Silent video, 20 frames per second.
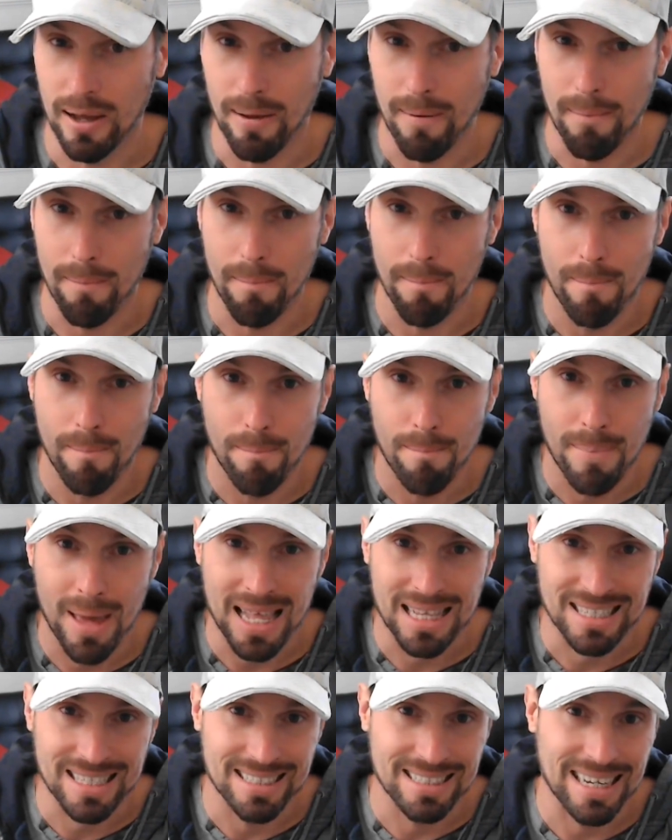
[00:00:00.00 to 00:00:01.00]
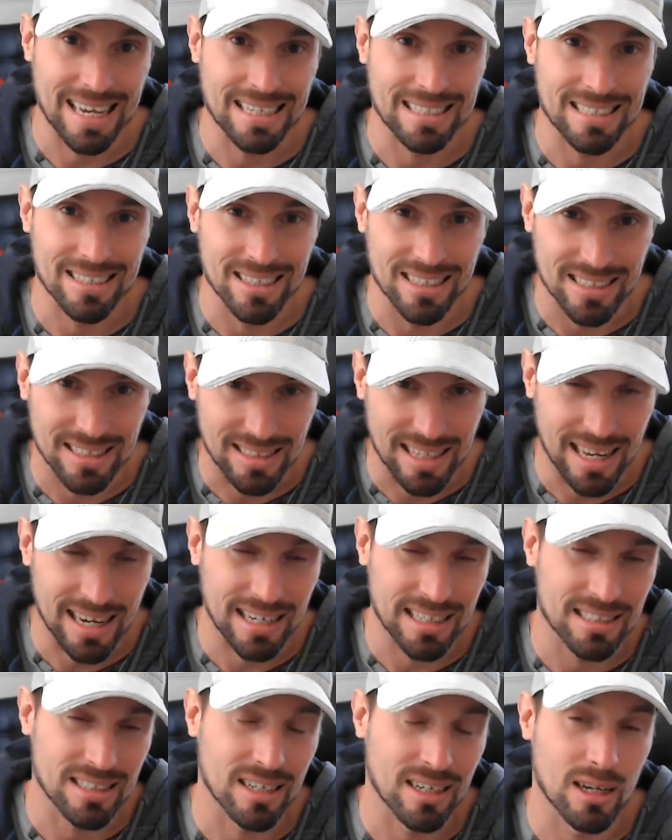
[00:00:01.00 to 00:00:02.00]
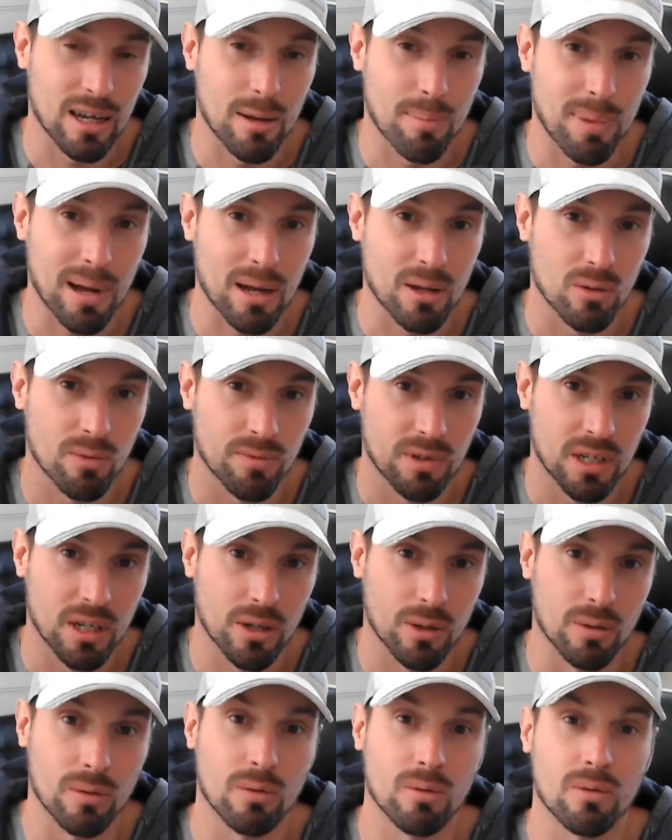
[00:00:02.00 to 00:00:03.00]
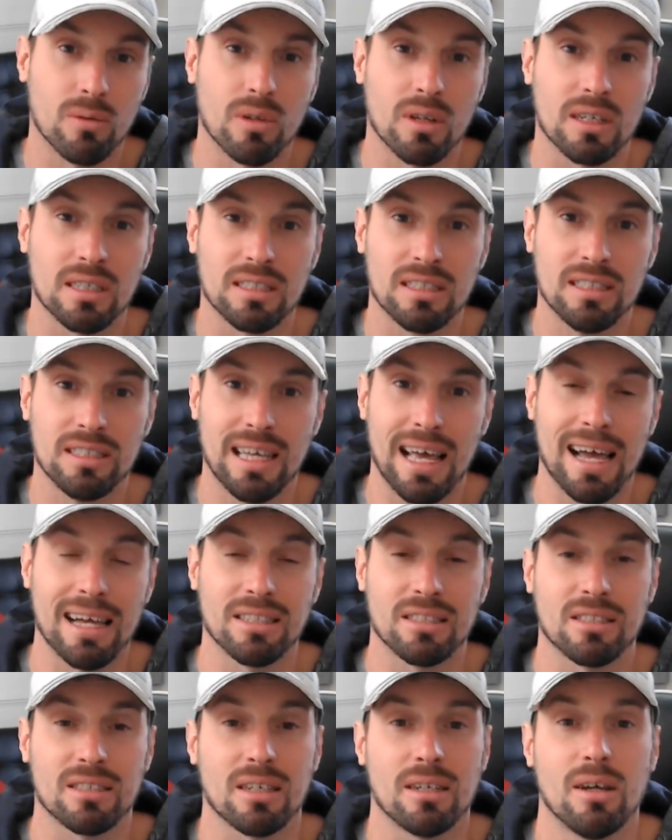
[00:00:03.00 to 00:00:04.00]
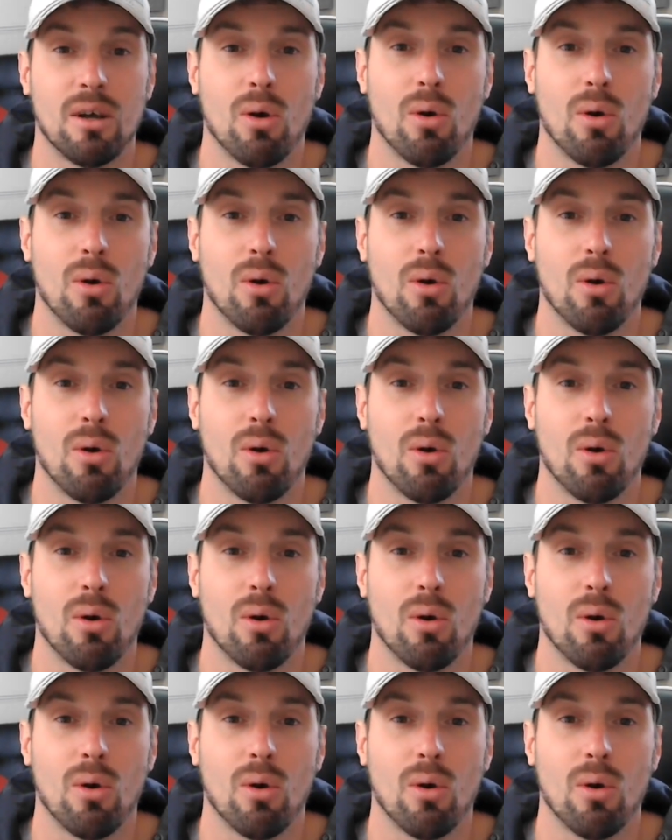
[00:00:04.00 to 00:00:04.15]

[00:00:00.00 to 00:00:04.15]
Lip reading: metadata and data about your video and the exact